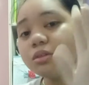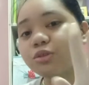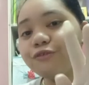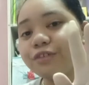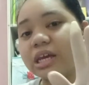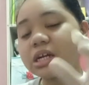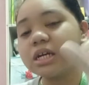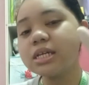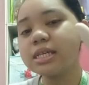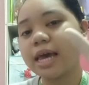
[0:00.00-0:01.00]
two
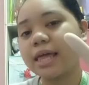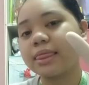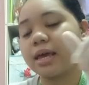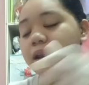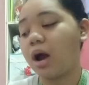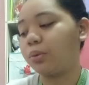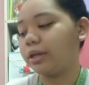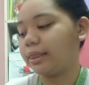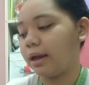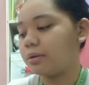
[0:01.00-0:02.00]
fingers and then our
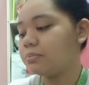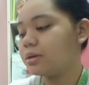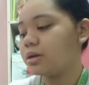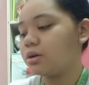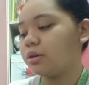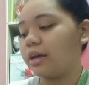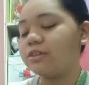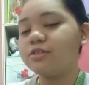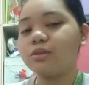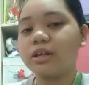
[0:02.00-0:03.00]
thumb. Okay,
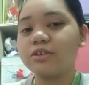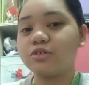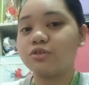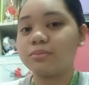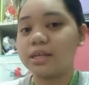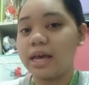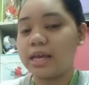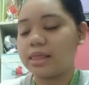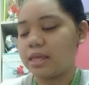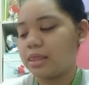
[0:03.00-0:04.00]
so let's assume that
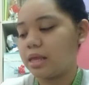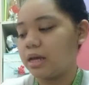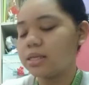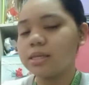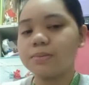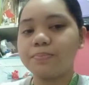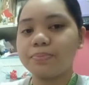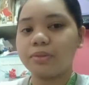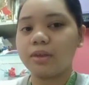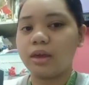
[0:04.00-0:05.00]
I did this.
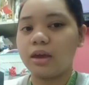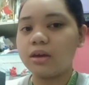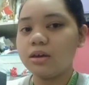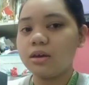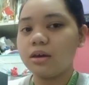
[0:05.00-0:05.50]
Okay.